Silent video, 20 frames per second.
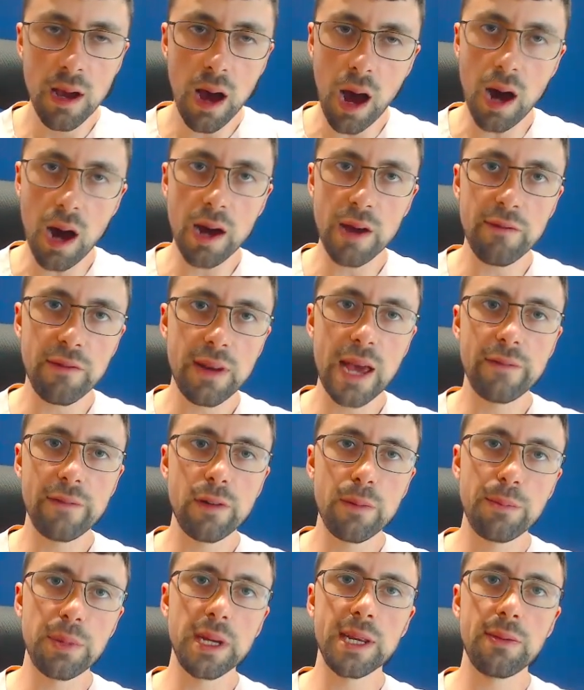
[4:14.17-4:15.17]
I've never
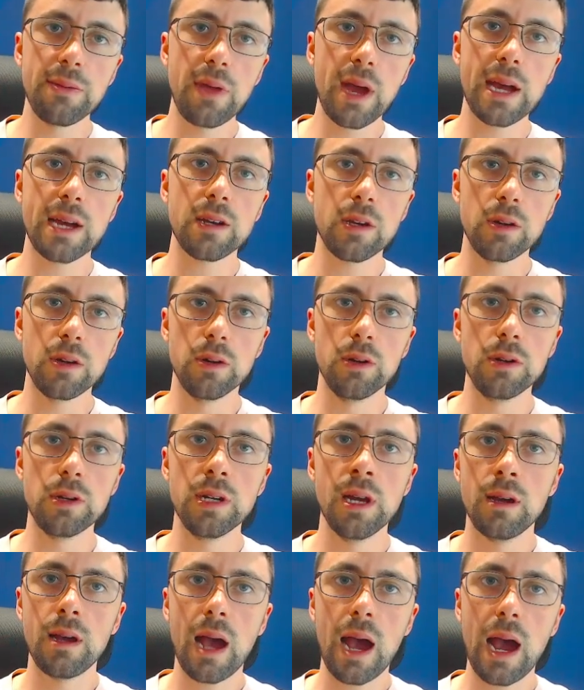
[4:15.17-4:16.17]
been that good
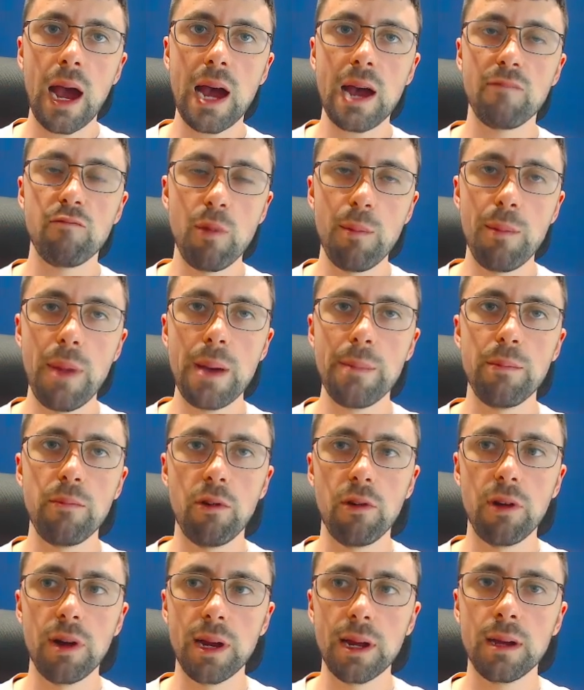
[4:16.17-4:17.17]
at
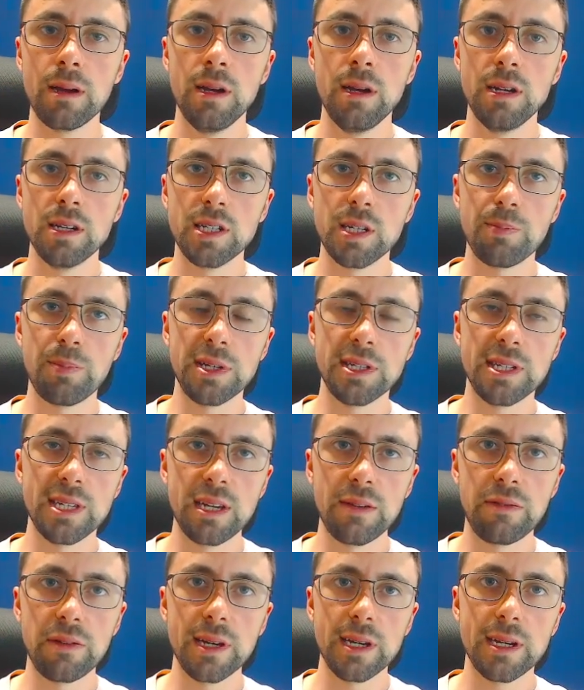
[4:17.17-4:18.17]
remembering
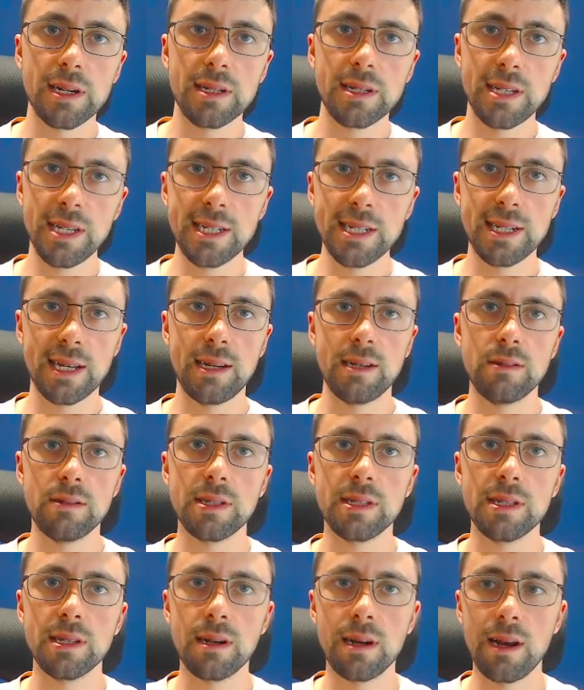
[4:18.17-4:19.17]
specific
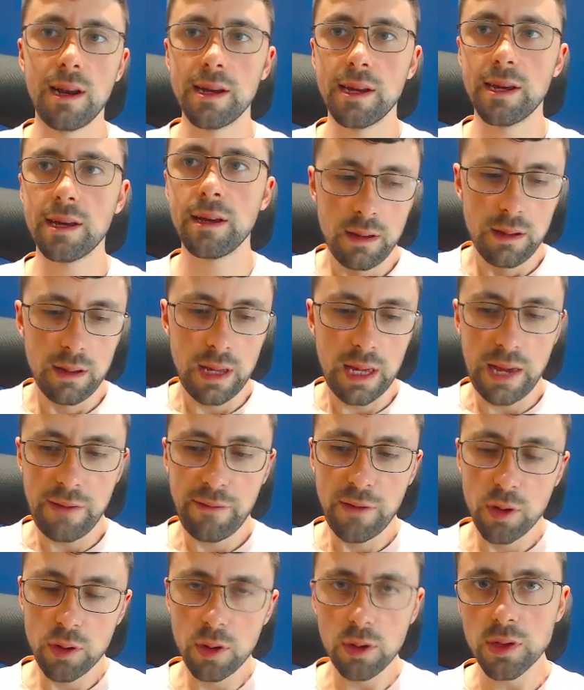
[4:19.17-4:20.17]
details. Like, if
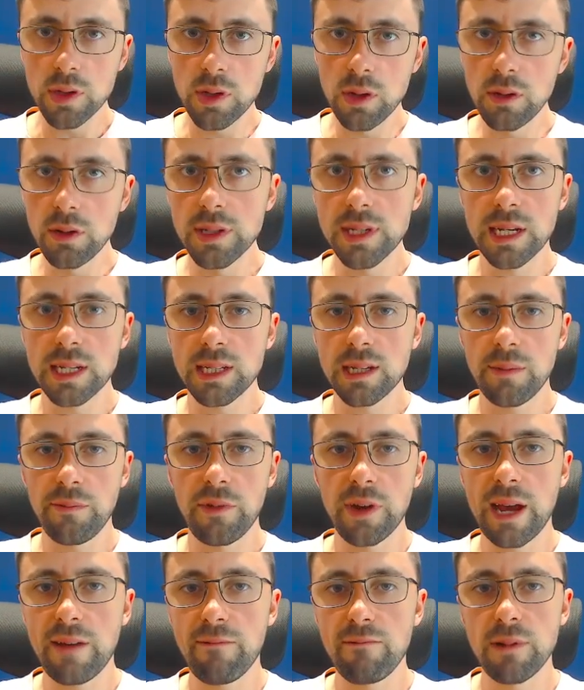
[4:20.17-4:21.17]
you're not using
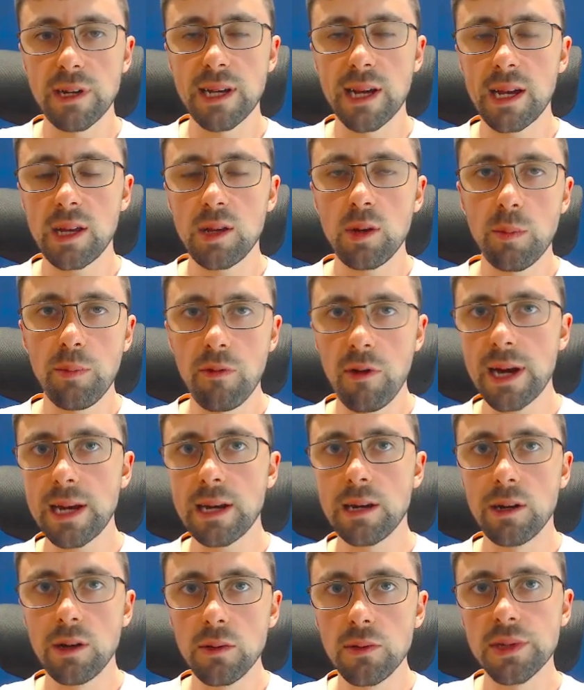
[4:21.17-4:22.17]
something every day, your brain
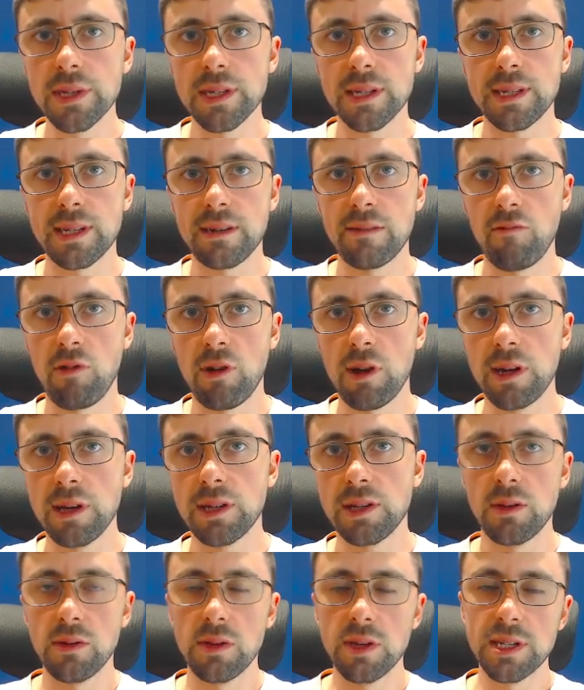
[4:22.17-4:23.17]
loses it, right?
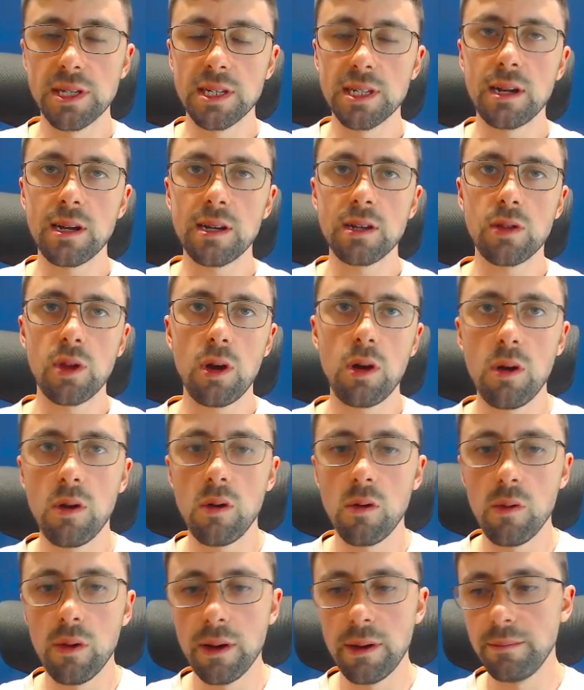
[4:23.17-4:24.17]
So this is like the
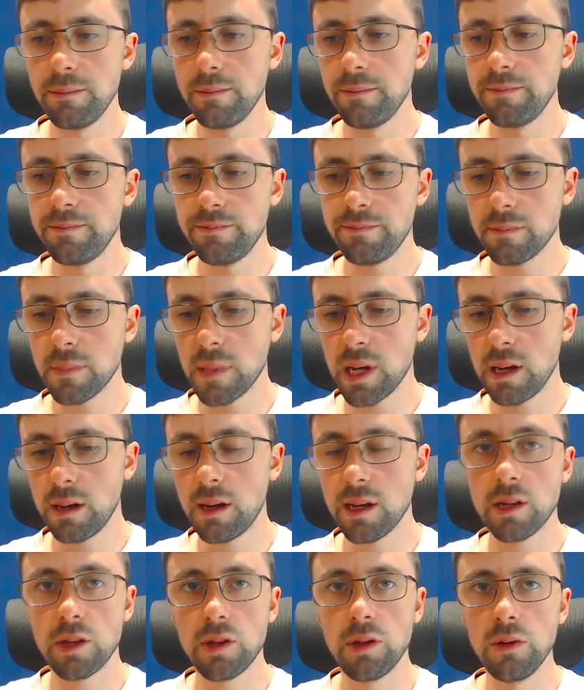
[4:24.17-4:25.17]
whole um,
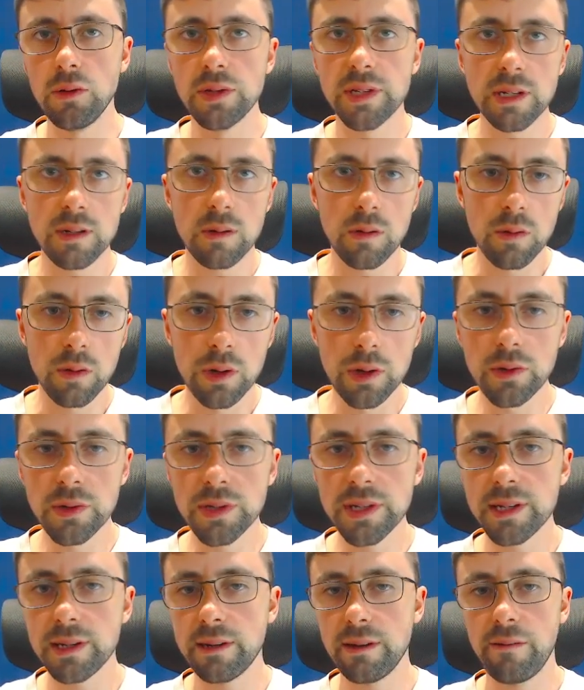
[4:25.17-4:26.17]
like use it or
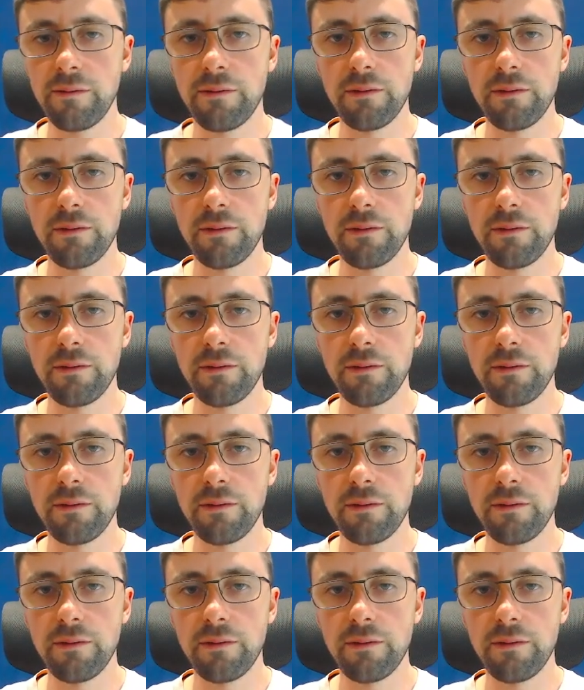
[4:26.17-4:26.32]
lose it.